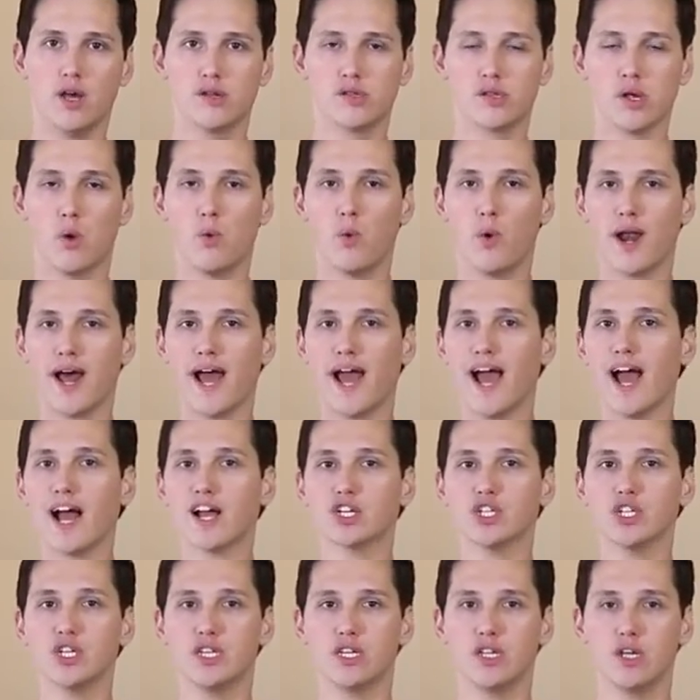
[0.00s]
So what I
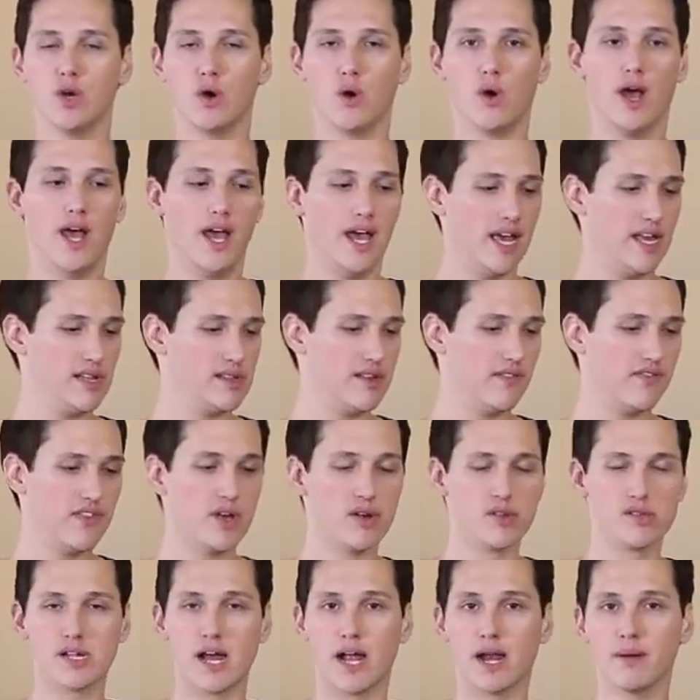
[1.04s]
actually do is if
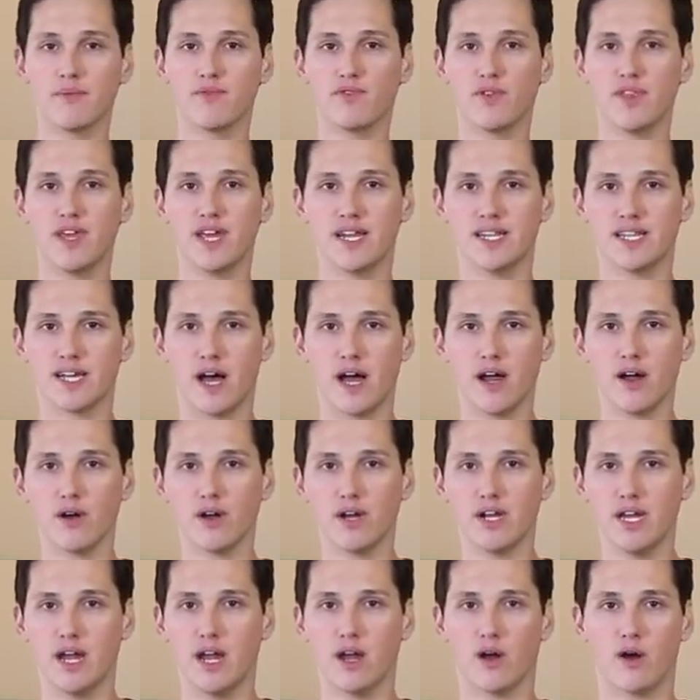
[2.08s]
they'll sign up for the
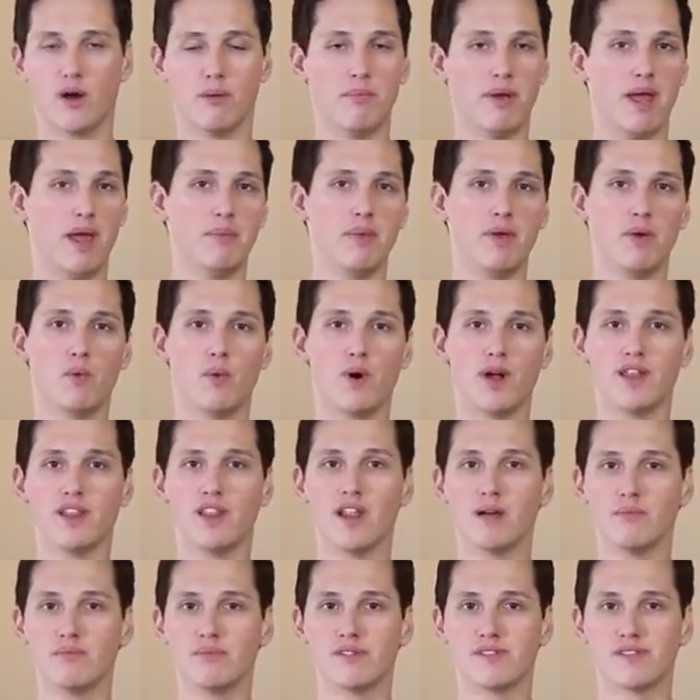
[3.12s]
entire year and pay me
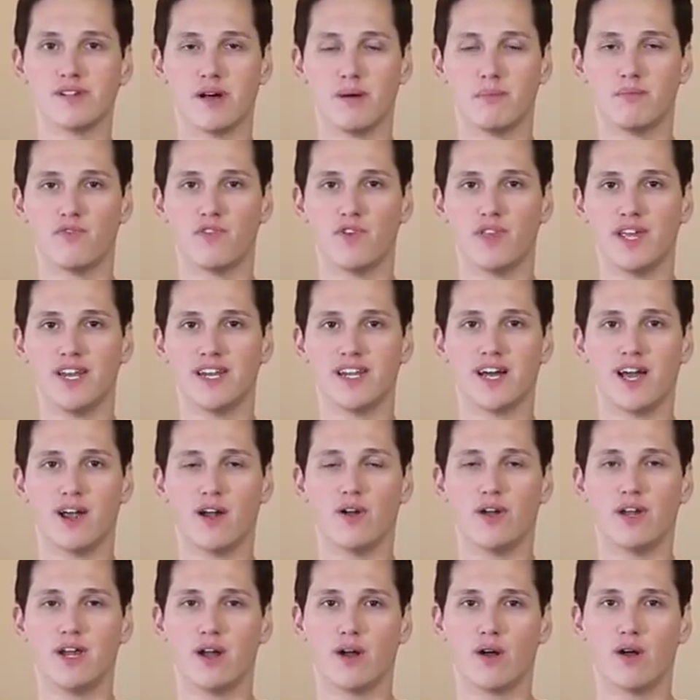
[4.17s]
one lump sum for the
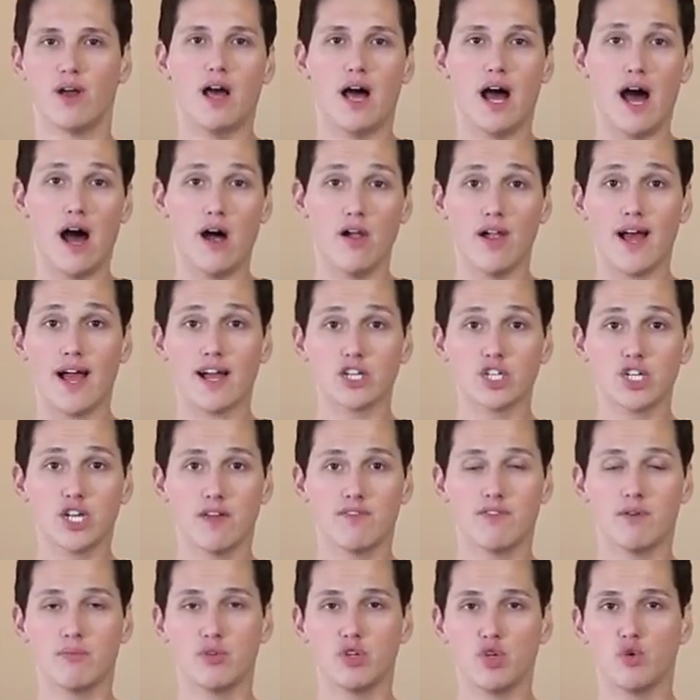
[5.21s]
entire year, I'll actually
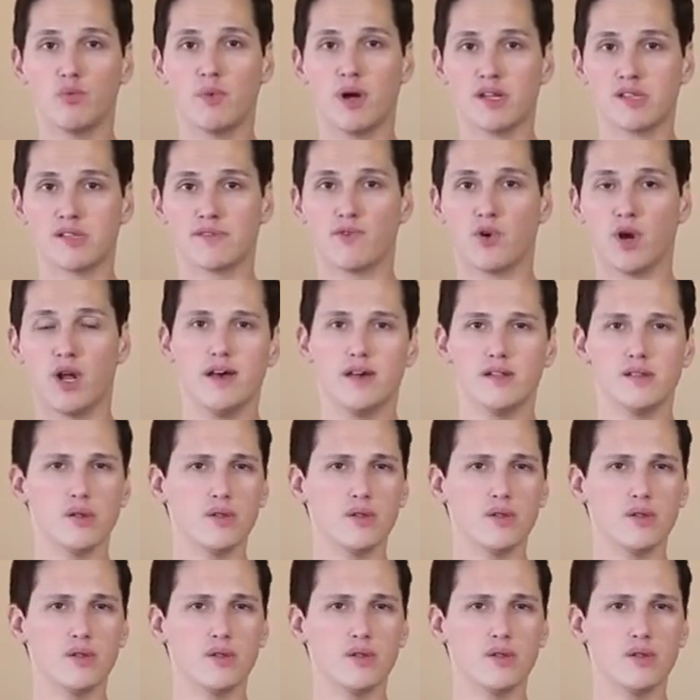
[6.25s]
give them 2 months free.